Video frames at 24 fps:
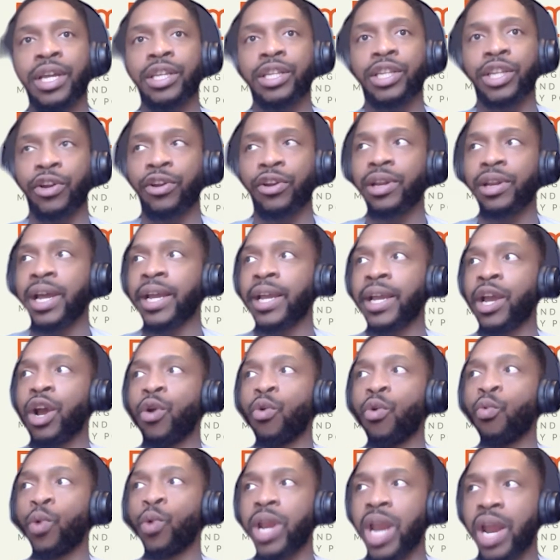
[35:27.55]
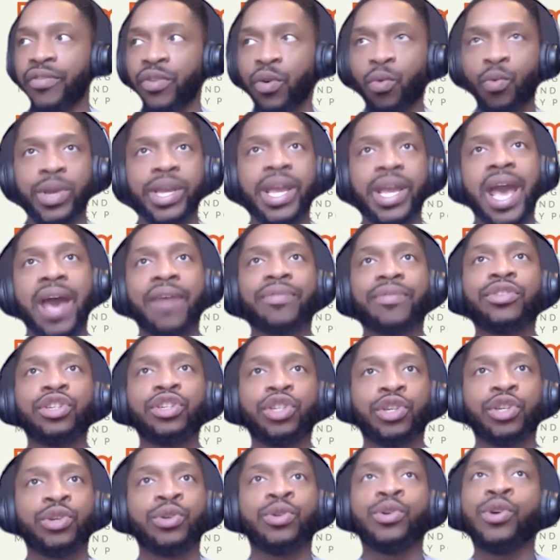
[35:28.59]
they're like, whatever we have to
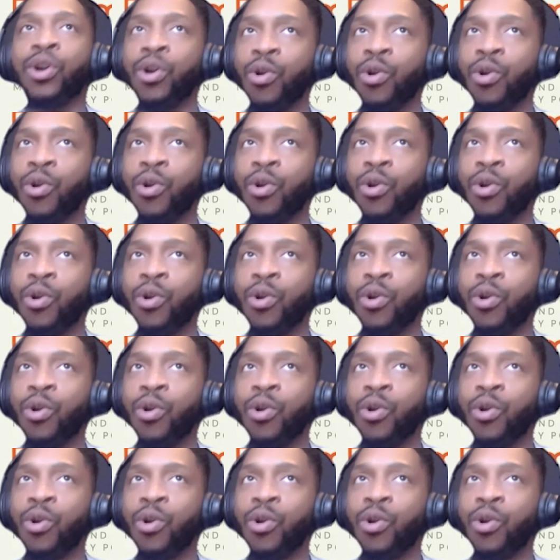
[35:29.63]
do,